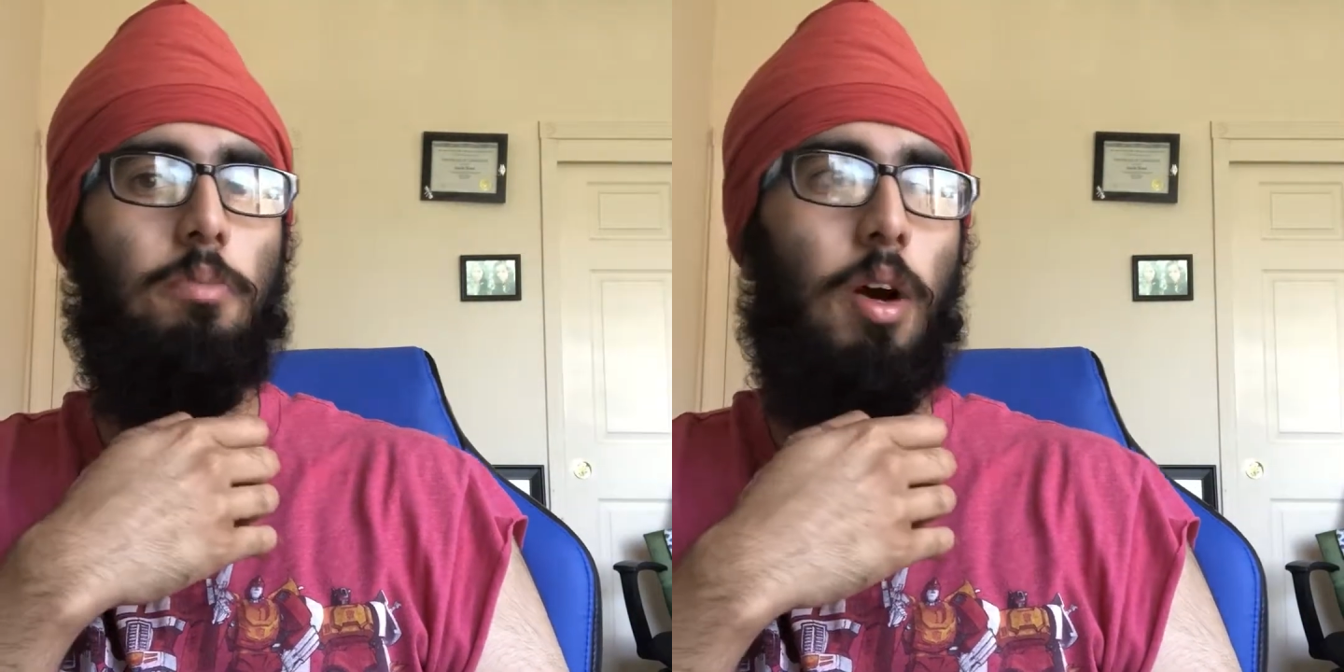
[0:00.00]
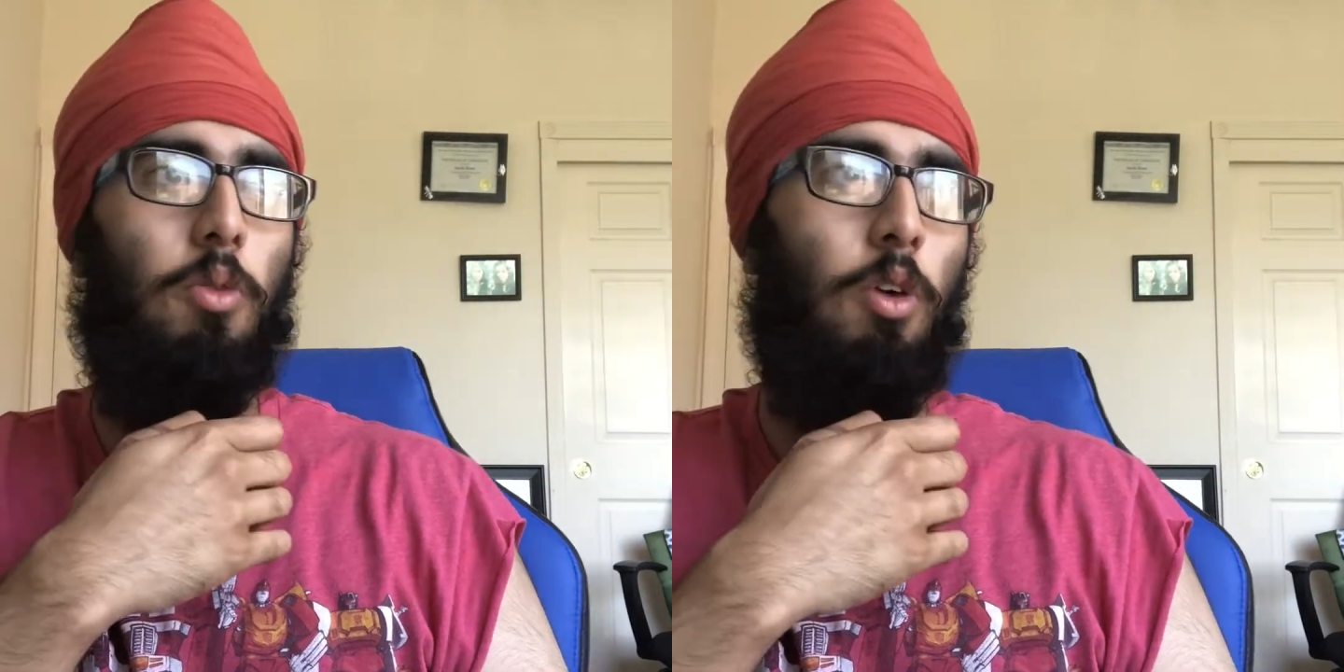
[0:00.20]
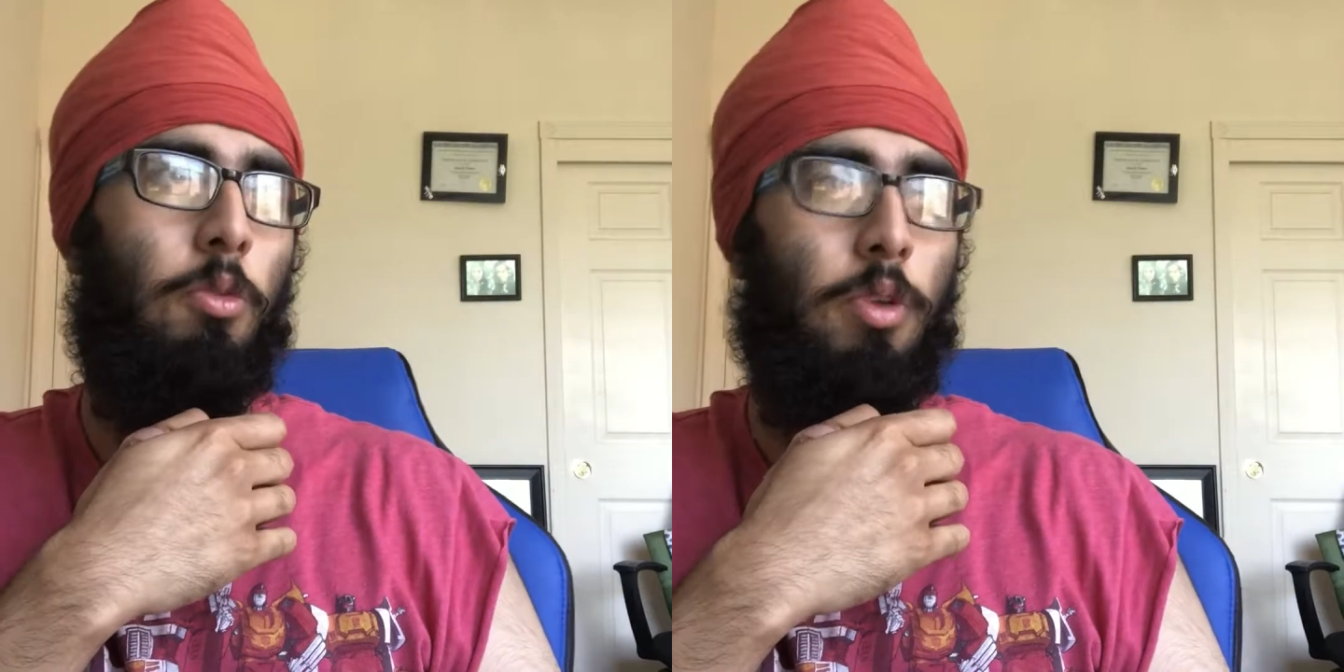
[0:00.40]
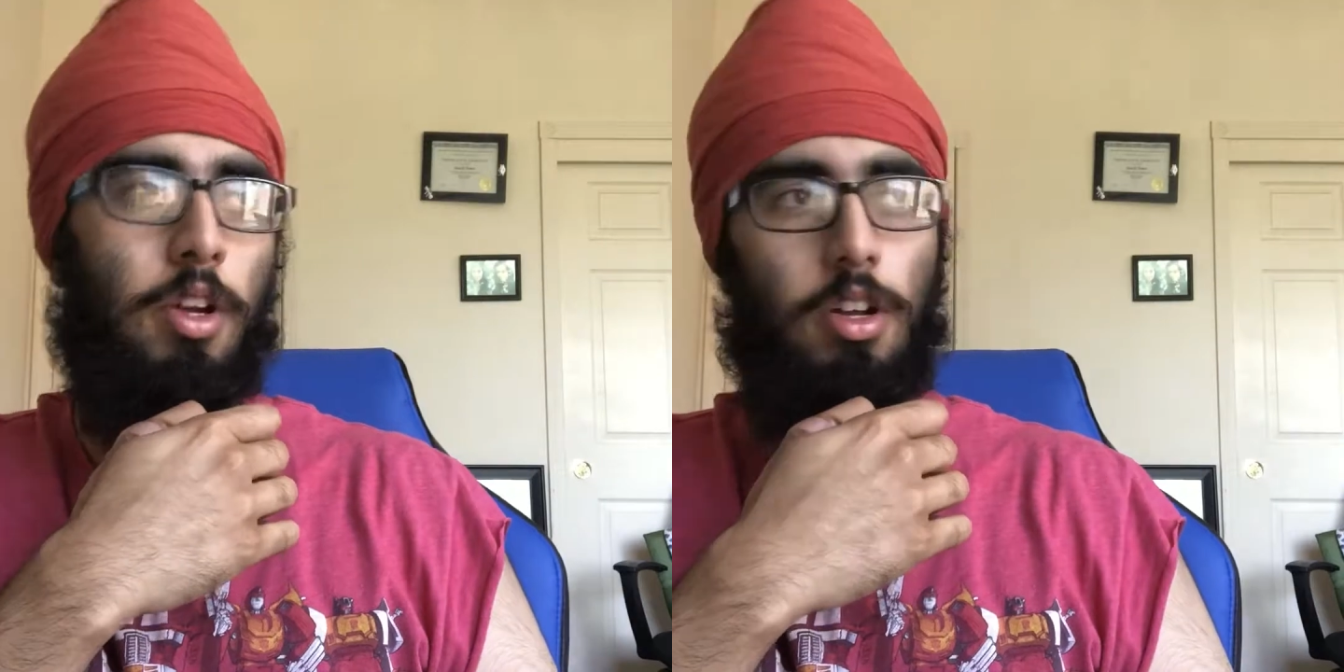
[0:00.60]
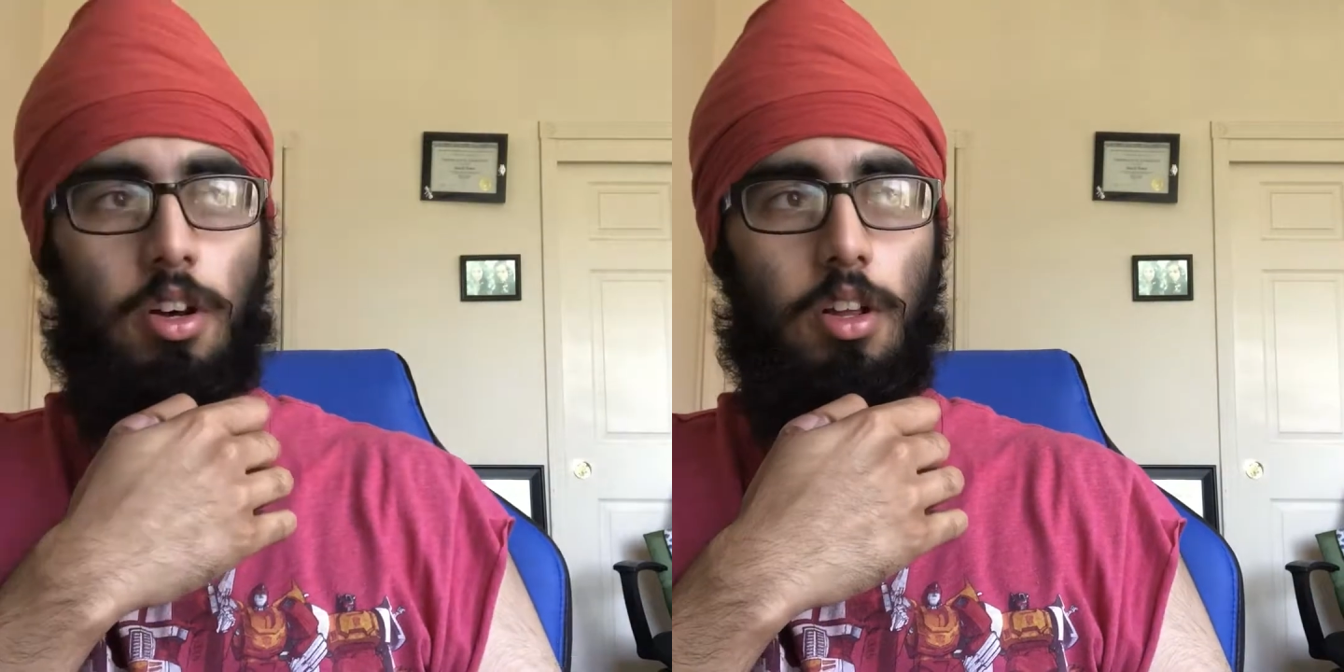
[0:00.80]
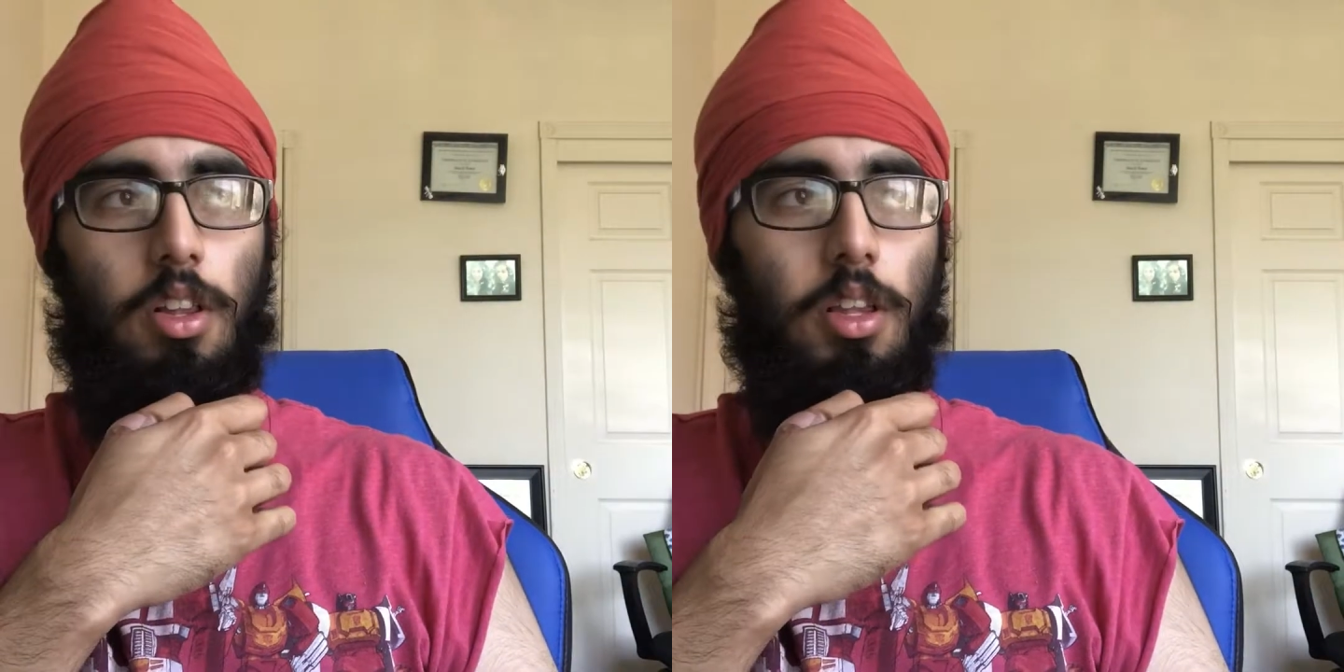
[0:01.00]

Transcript: about Walmart at all,